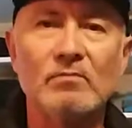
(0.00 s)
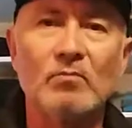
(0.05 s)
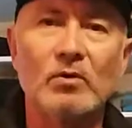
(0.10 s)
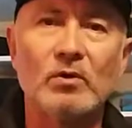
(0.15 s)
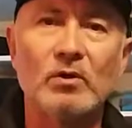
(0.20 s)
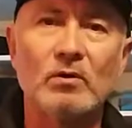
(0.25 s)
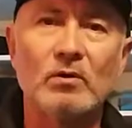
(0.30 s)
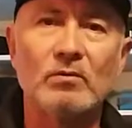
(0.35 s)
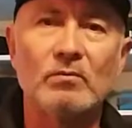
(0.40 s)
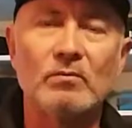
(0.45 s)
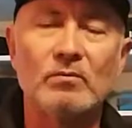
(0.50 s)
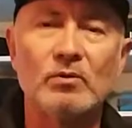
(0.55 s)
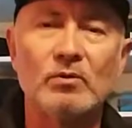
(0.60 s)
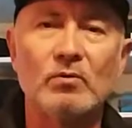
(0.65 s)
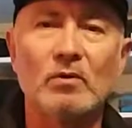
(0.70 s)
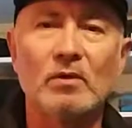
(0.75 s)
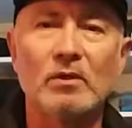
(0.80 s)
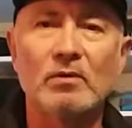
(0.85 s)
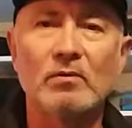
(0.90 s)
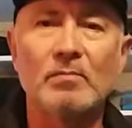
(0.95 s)
we're going to
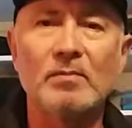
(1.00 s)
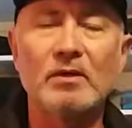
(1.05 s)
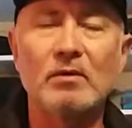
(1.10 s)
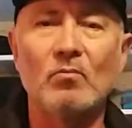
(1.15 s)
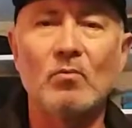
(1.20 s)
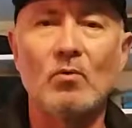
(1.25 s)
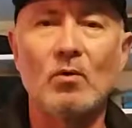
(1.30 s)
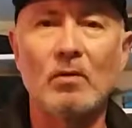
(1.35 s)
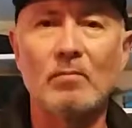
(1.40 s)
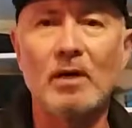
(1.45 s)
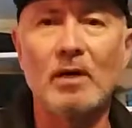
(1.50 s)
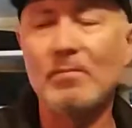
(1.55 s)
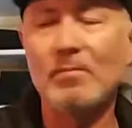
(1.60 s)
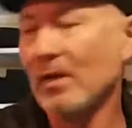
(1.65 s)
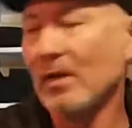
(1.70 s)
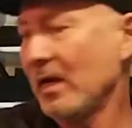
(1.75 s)
do a little bit of warm up,